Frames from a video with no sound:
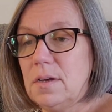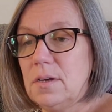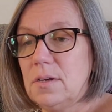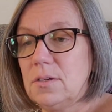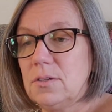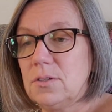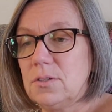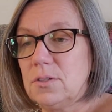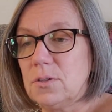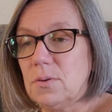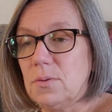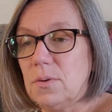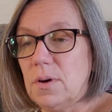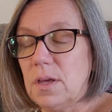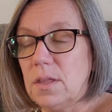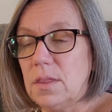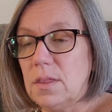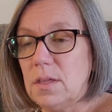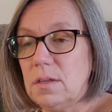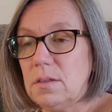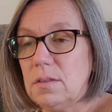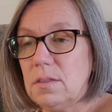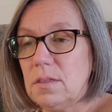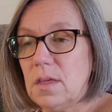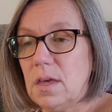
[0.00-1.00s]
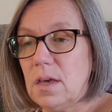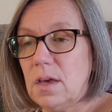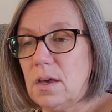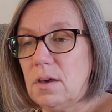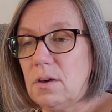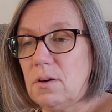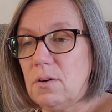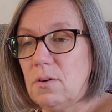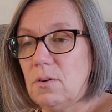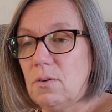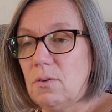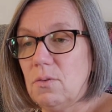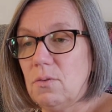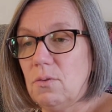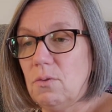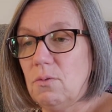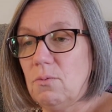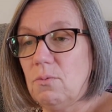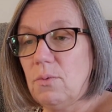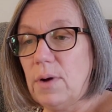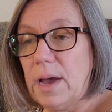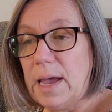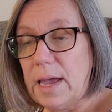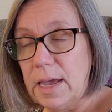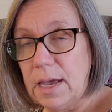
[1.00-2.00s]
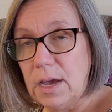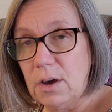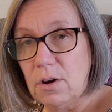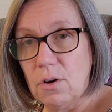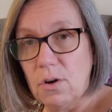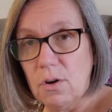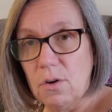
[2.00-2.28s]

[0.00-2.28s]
So I think they way